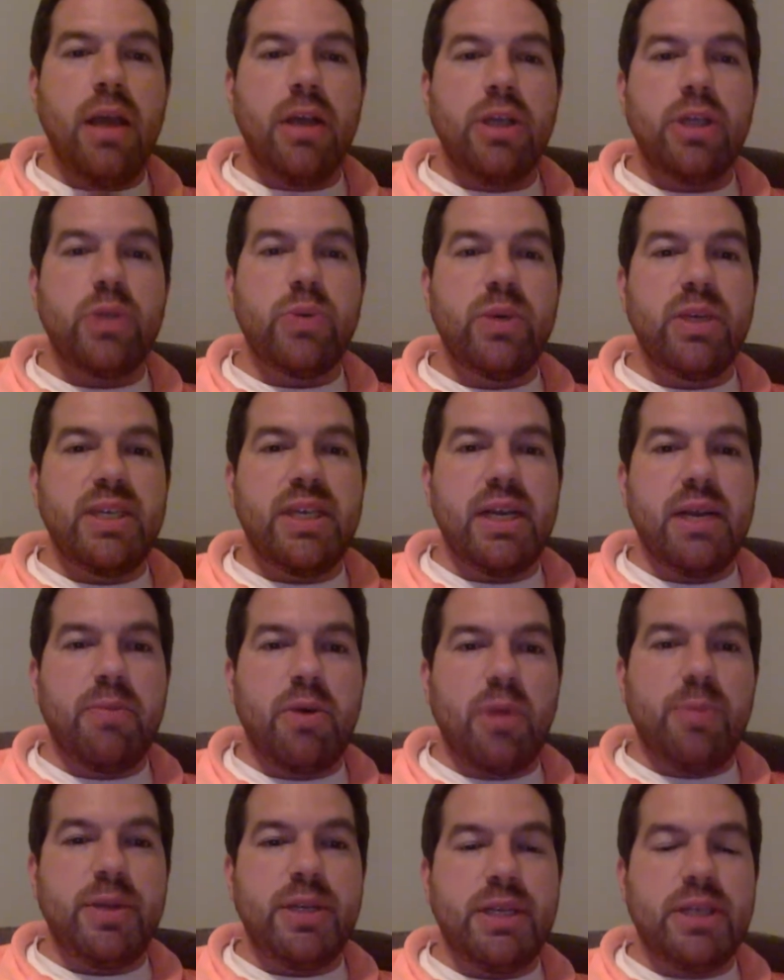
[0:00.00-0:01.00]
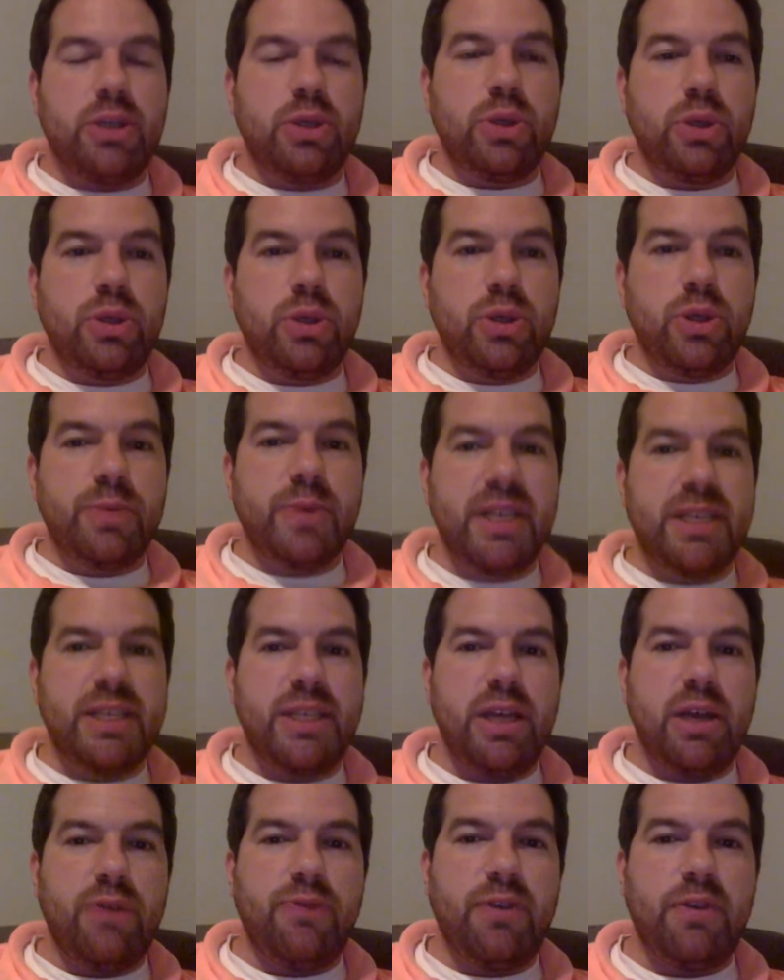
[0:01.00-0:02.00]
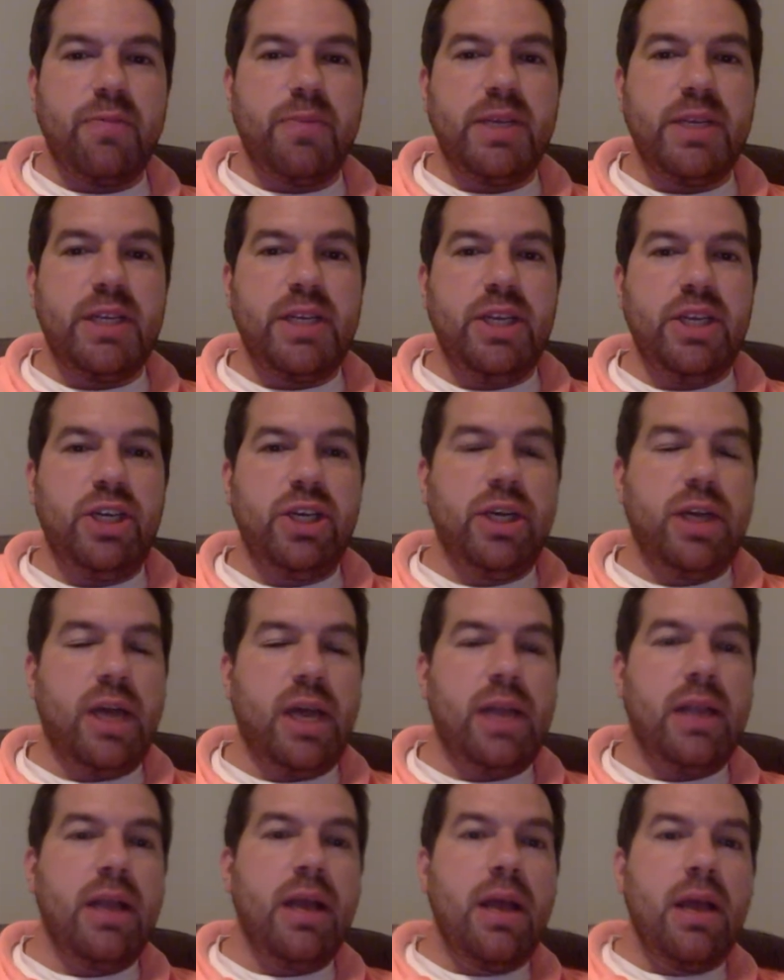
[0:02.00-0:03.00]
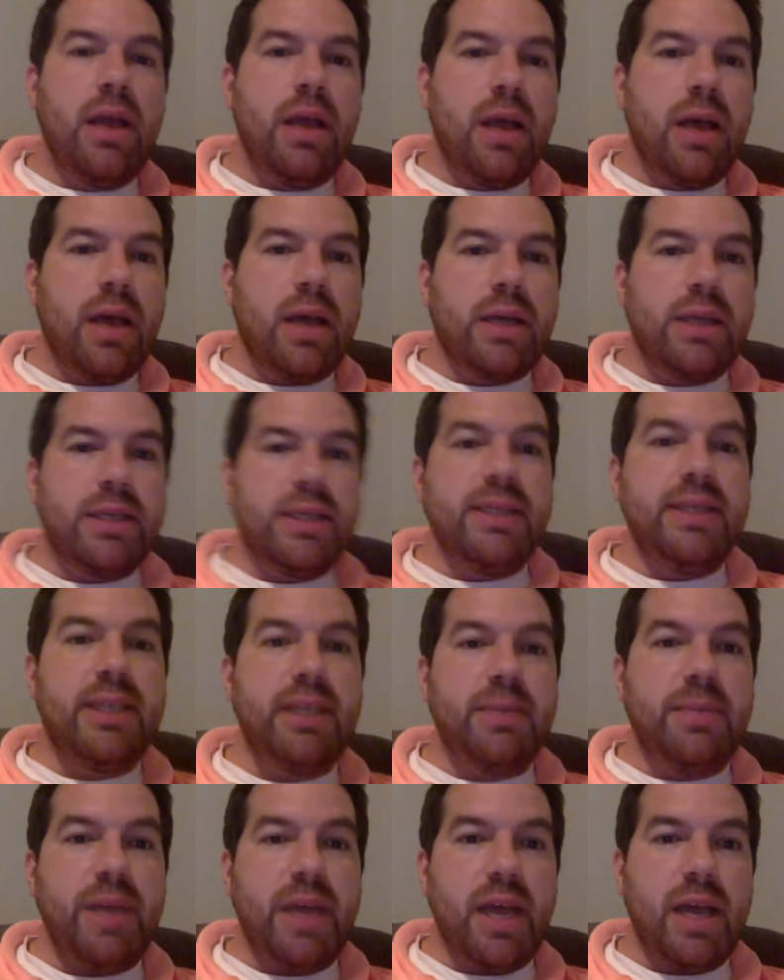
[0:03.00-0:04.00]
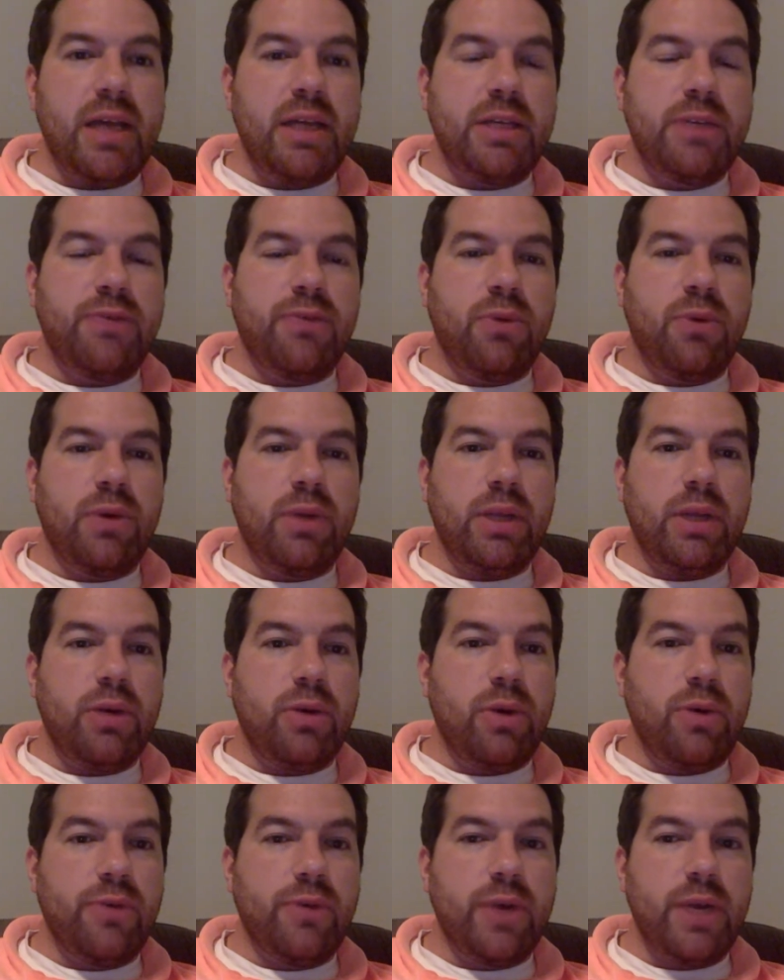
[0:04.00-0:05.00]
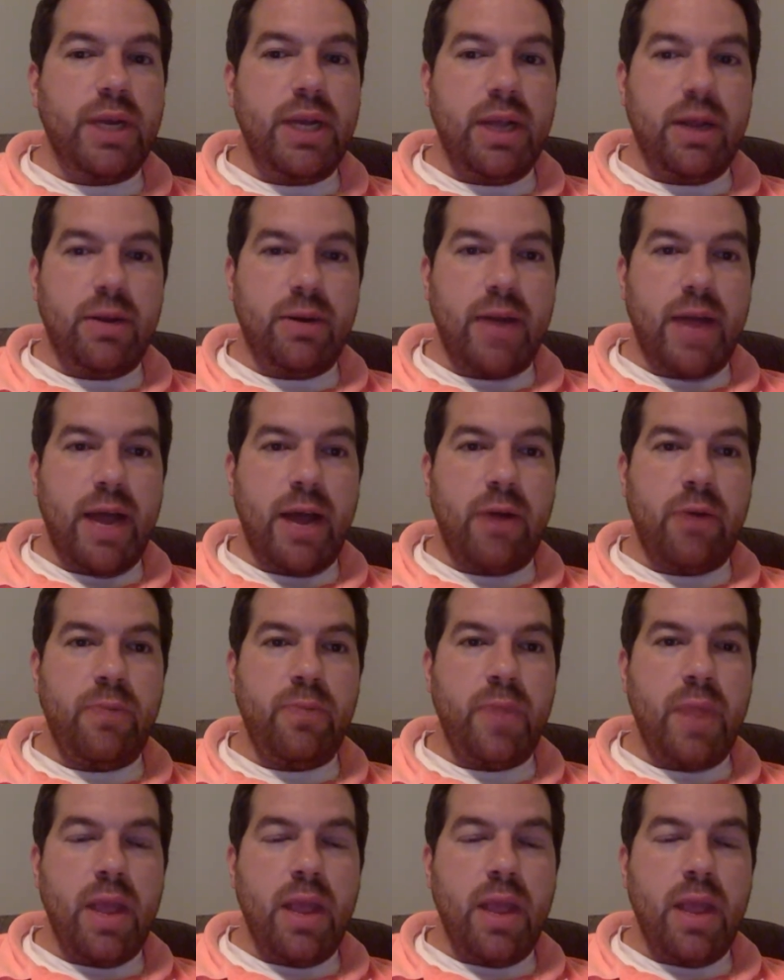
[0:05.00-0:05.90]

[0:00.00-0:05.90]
Just want to take a moment to introduce myself. I've been teaching at CCBS for a little over a year now.